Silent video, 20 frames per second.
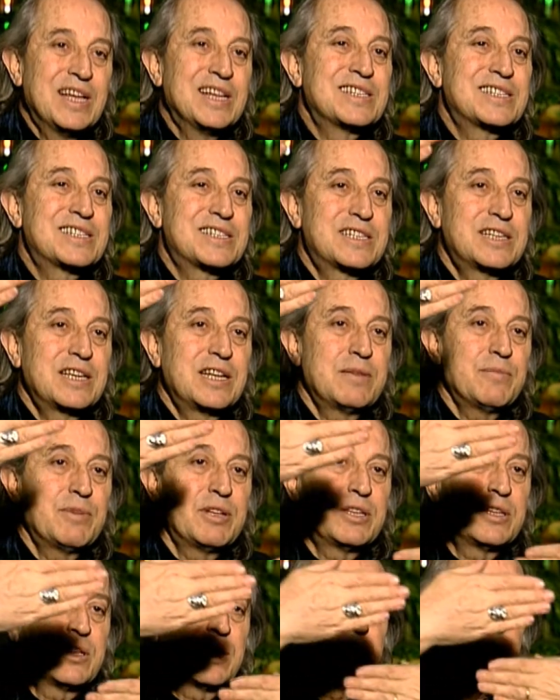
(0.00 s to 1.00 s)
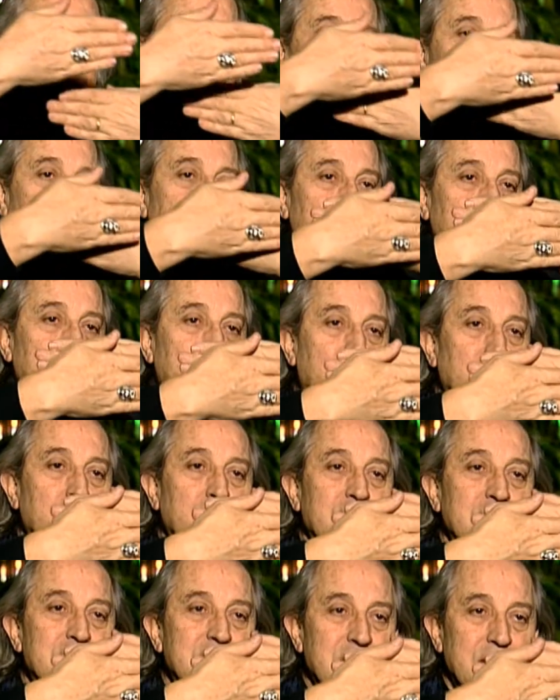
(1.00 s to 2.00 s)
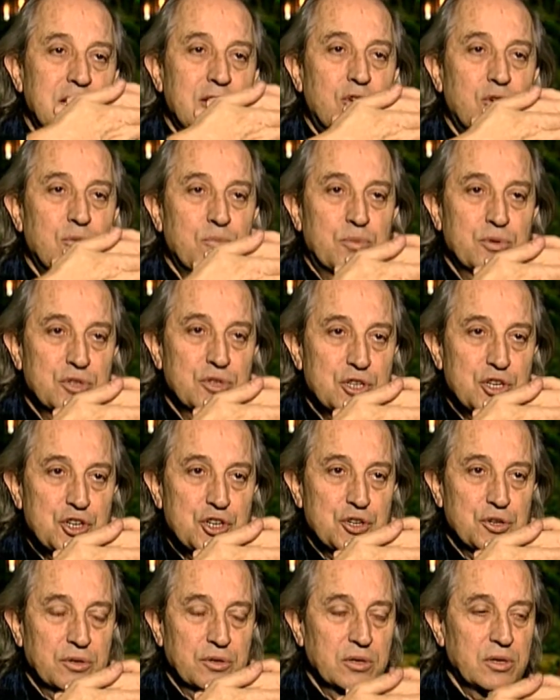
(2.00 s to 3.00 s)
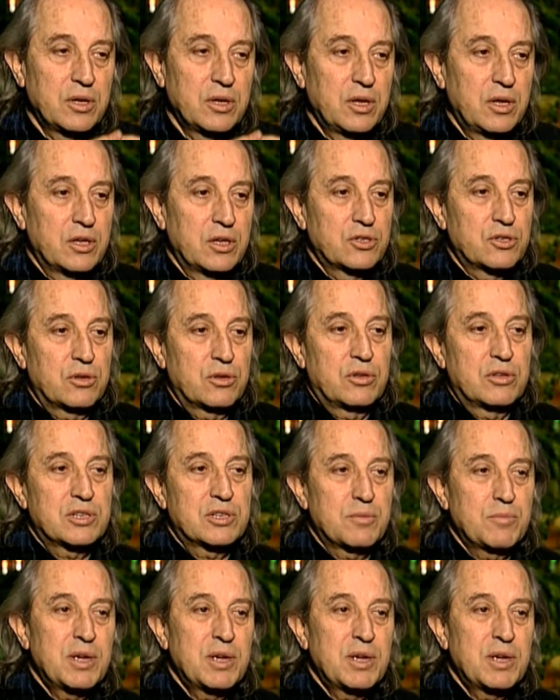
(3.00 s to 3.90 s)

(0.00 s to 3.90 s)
cinema and television on the same composition. So it doesn't